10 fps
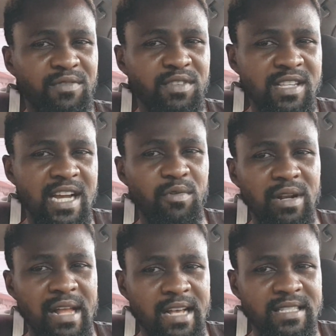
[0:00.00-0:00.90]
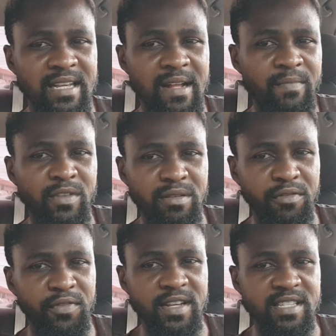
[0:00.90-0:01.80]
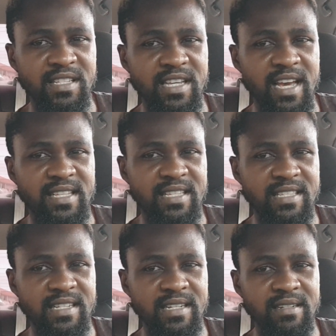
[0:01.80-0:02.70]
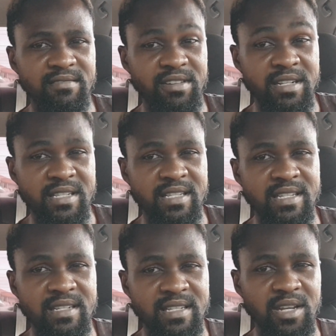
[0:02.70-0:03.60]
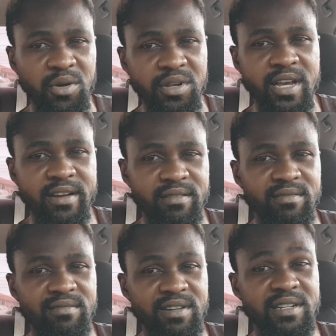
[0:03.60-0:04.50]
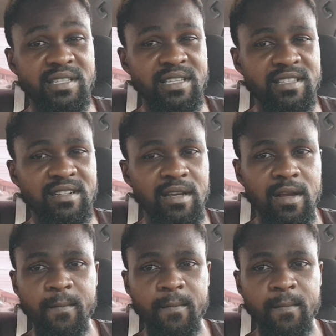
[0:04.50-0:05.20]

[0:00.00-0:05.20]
If this car will last the first year season, rain season, the second year raining season.